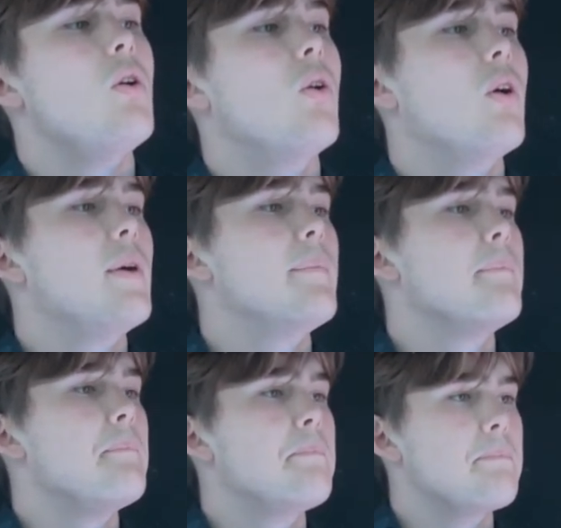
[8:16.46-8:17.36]
Alright,
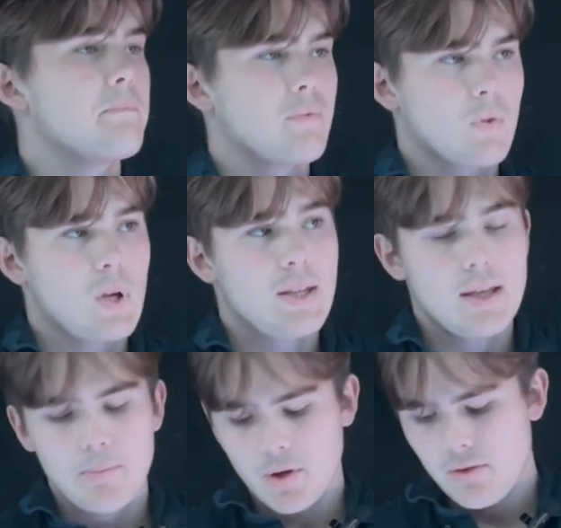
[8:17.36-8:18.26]
and
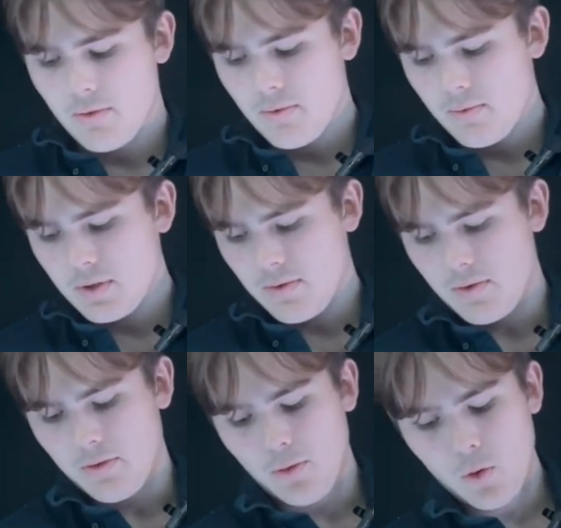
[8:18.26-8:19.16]
they're both
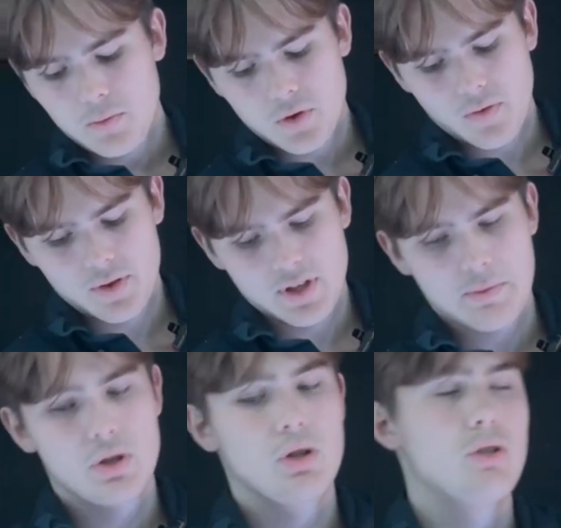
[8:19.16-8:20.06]
different forms of a
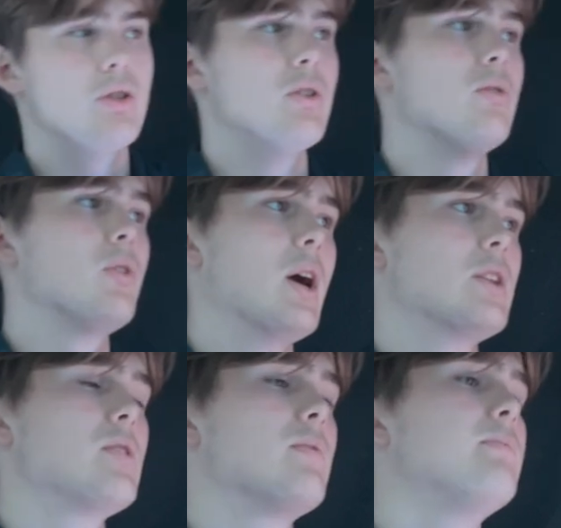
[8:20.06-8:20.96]
substitution
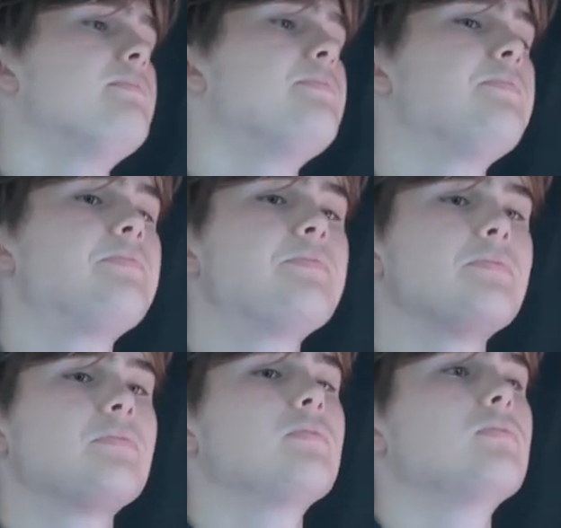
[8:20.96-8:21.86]
reaction.
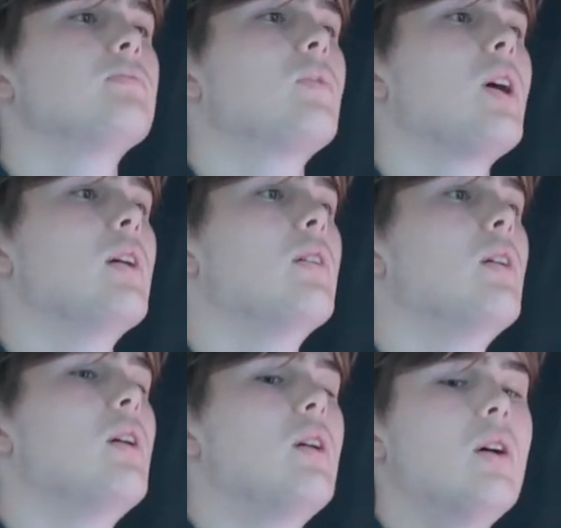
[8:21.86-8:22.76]
Okay,
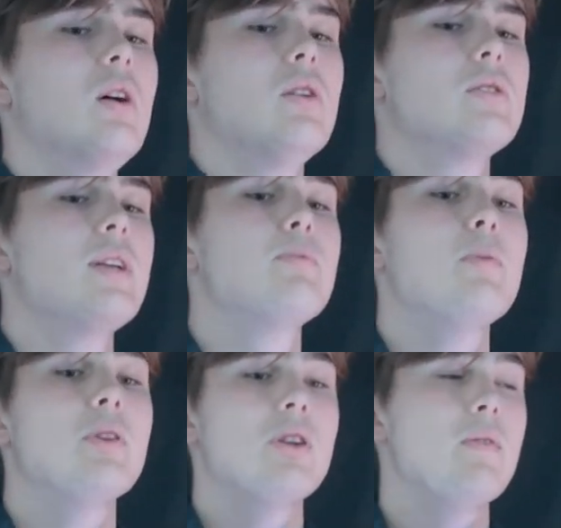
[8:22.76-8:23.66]
so that's pretty
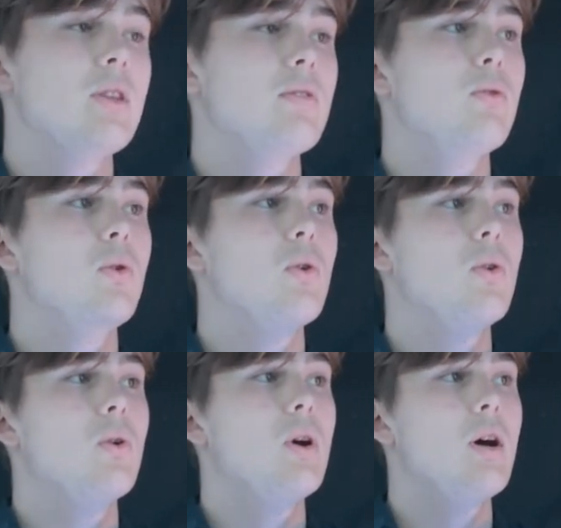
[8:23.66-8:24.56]
much everything
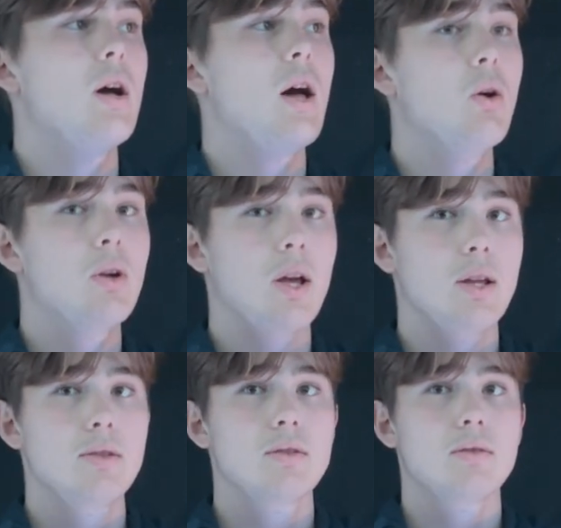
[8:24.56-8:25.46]
for
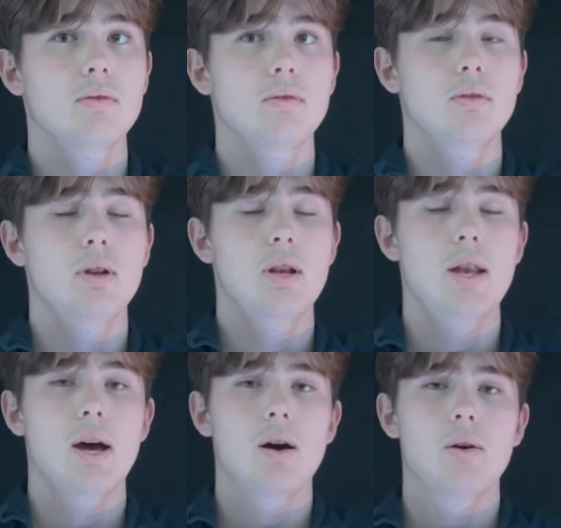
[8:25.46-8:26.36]
alkanes.
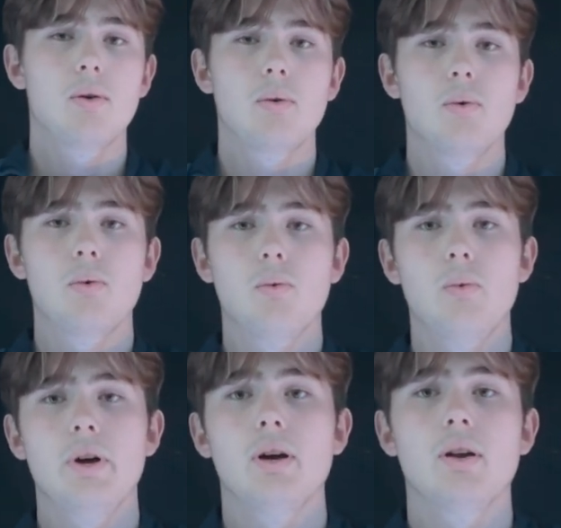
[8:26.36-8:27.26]
Now
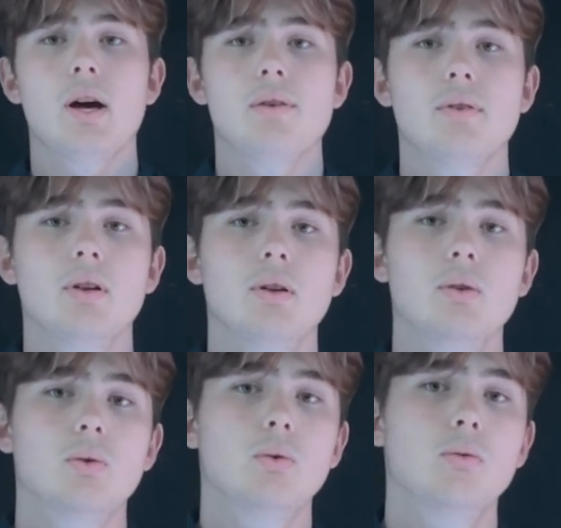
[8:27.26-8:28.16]
we're going to have a
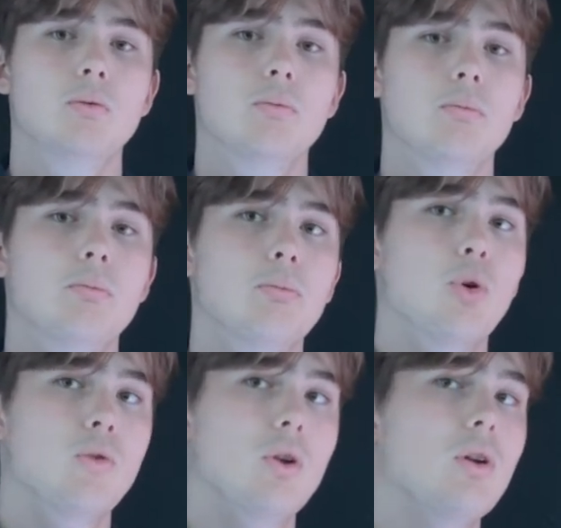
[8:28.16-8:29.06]
little more
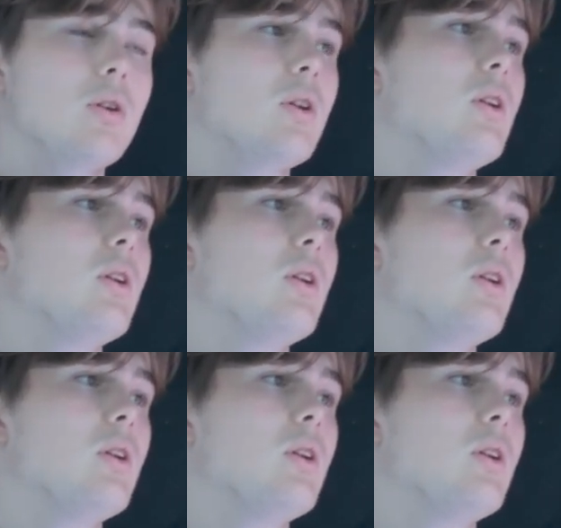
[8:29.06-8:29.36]
of a look